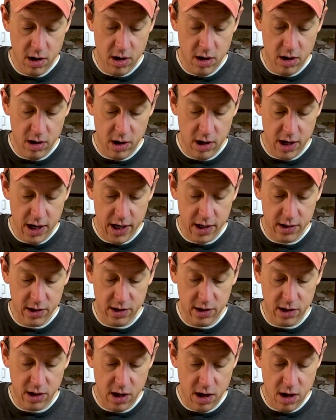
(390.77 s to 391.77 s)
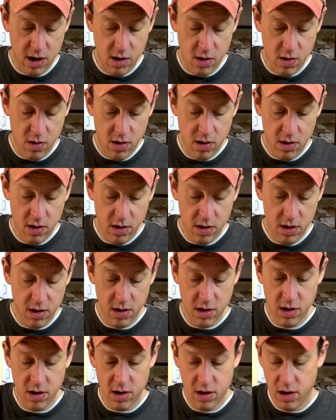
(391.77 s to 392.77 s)
Like so.
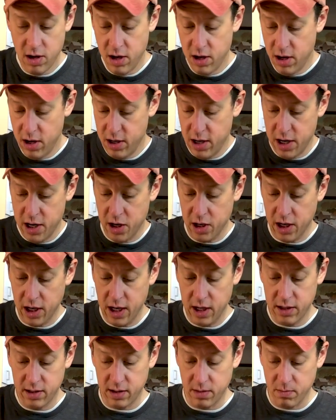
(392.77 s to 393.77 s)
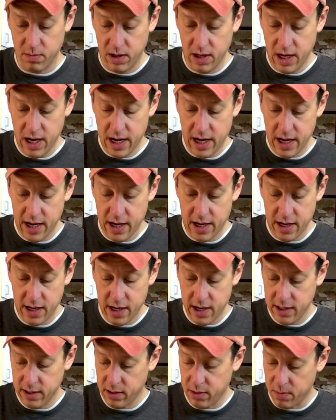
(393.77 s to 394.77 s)
Then you can get some
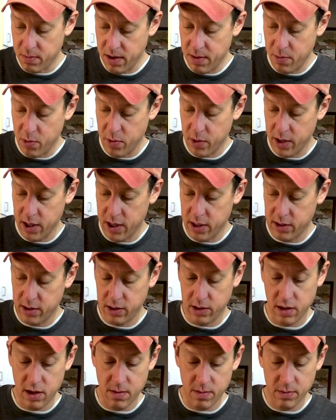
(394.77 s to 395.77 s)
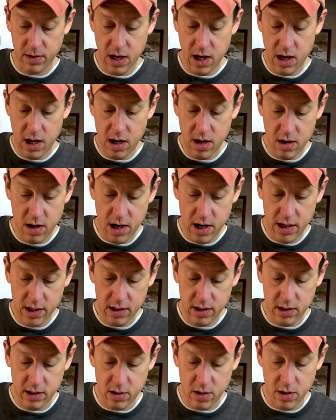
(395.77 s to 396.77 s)
lettuce, or maybe we'll get some
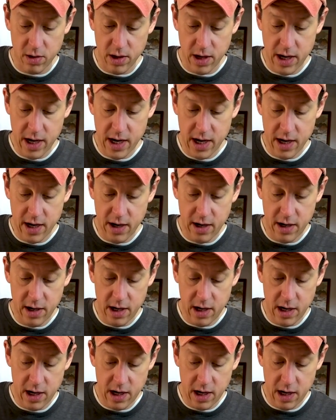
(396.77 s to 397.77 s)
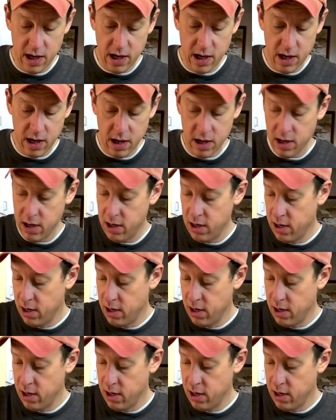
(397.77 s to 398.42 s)
carrots, throw that in there.